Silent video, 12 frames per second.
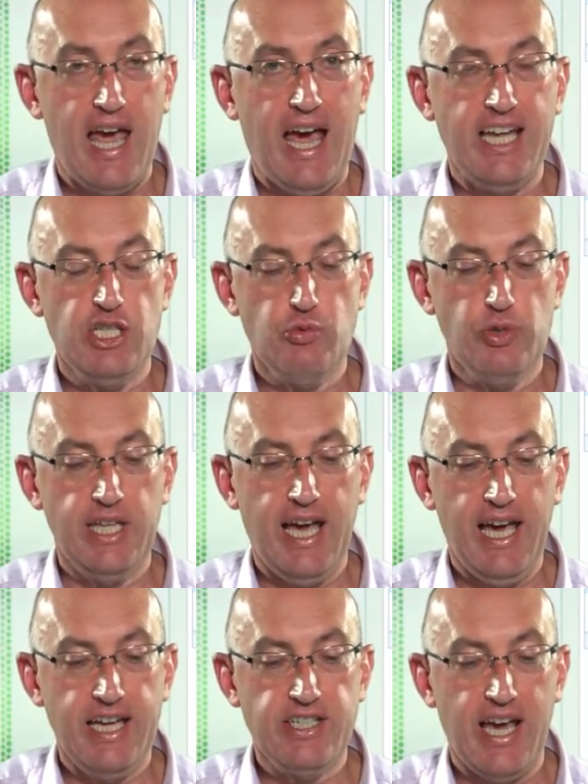and it will
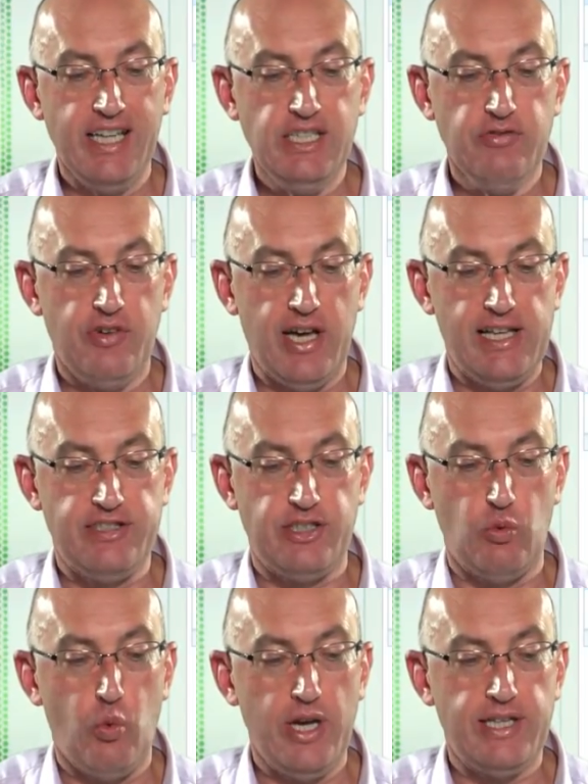add any files to
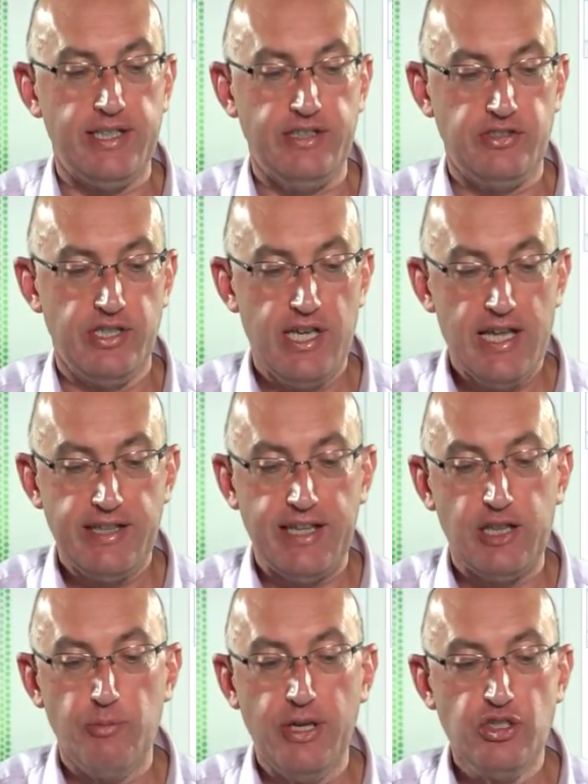the whitelist that
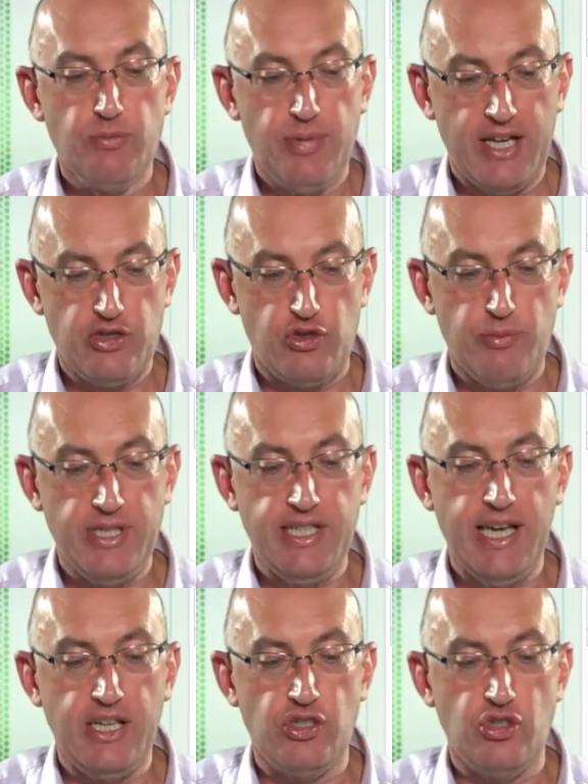Lumension Patch and
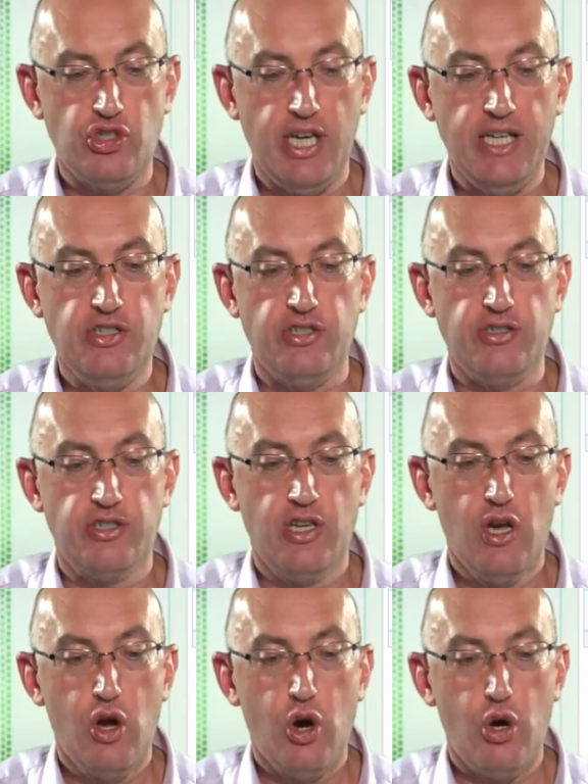Remediation changes
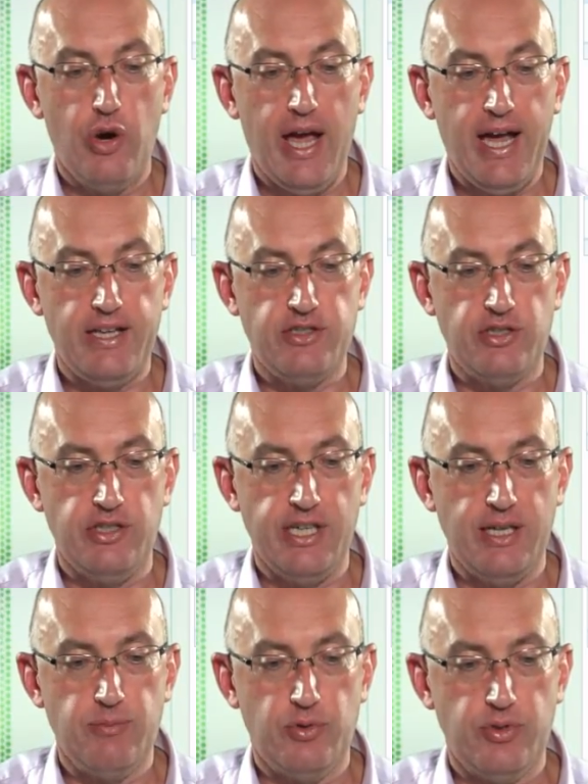or adds to the
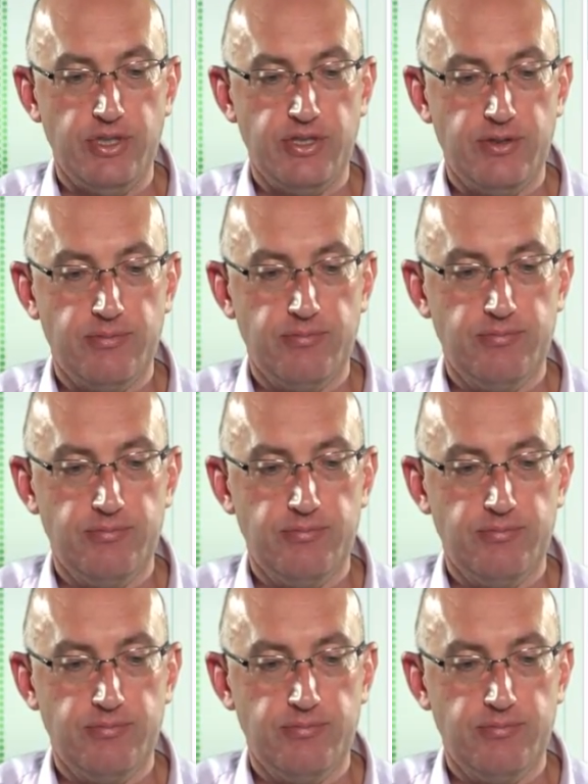endpoint.